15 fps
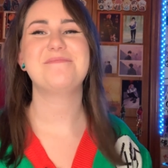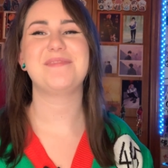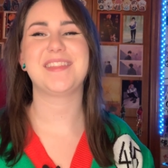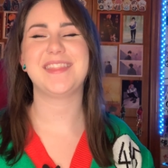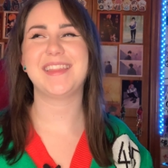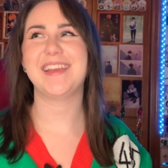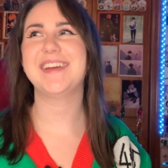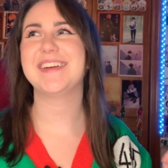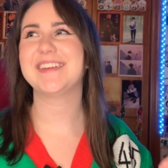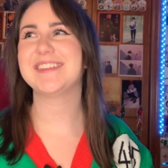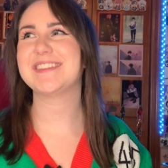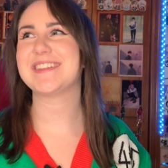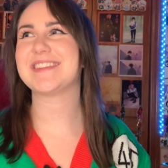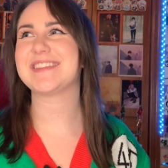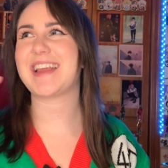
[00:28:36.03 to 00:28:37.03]
but they are
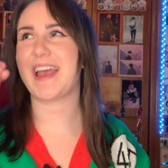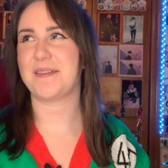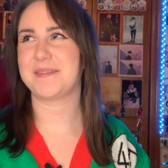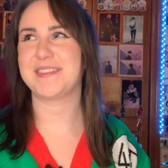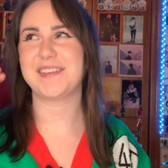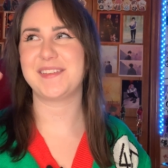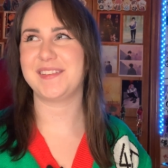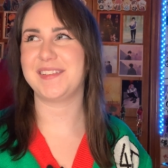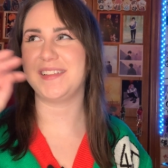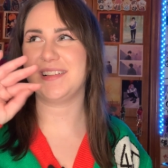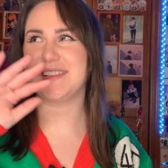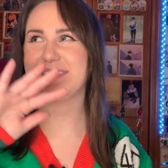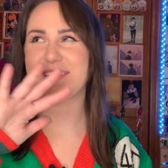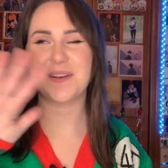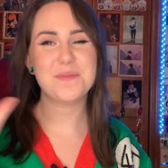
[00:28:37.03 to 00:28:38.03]
just
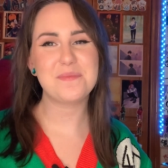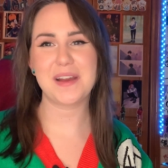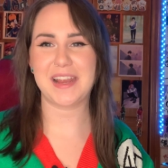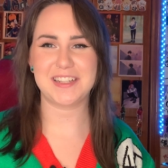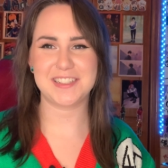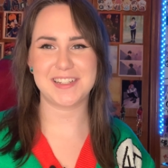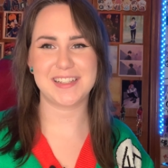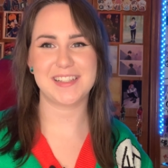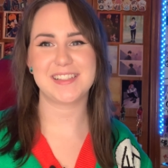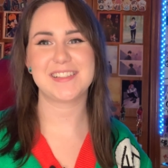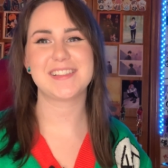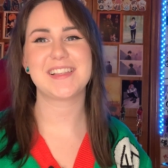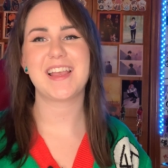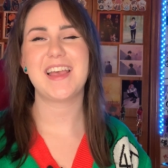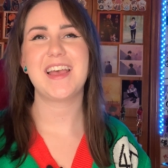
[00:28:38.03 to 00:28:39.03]
absolutely so
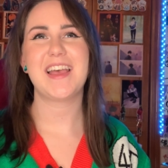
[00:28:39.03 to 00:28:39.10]
precious